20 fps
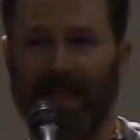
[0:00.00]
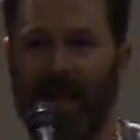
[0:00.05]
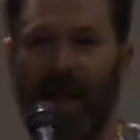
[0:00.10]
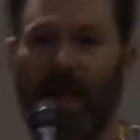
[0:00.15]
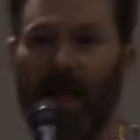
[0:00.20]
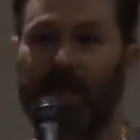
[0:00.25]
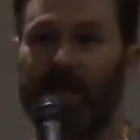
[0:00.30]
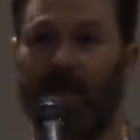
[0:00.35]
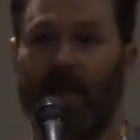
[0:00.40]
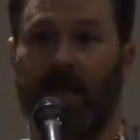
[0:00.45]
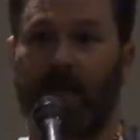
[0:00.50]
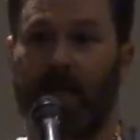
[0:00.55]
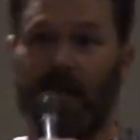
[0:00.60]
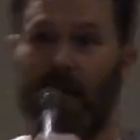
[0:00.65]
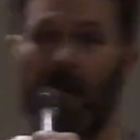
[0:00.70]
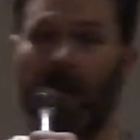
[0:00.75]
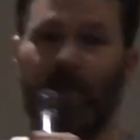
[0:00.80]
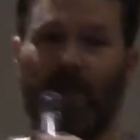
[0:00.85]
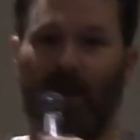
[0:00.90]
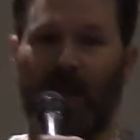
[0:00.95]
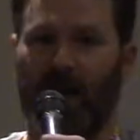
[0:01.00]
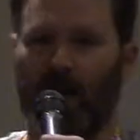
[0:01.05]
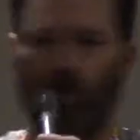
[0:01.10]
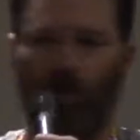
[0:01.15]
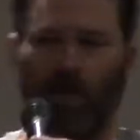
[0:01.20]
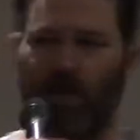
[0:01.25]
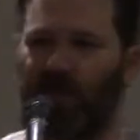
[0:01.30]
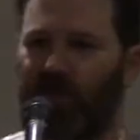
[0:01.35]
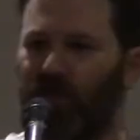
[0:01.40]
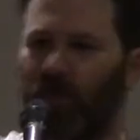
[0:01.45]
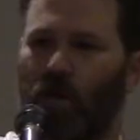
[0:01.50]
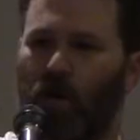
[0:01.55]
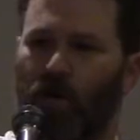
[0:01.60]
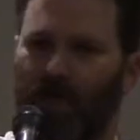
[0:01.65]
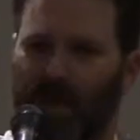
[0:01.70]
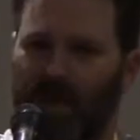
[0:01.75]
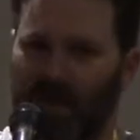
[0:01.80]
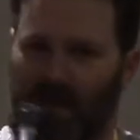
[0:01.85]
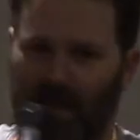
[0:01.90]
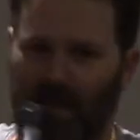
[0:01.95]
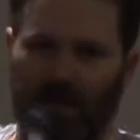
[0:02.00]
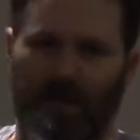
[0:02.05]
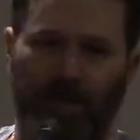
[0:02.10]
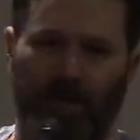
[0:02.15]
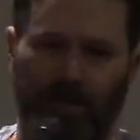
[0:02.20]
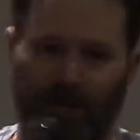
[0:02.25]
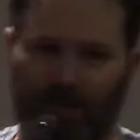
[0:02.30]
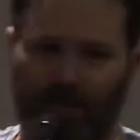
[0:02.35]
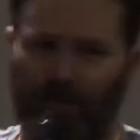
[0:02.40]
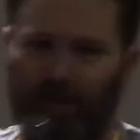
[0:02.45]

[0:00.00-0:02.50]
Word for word: And I'd say, keep it. And we'd throw it into the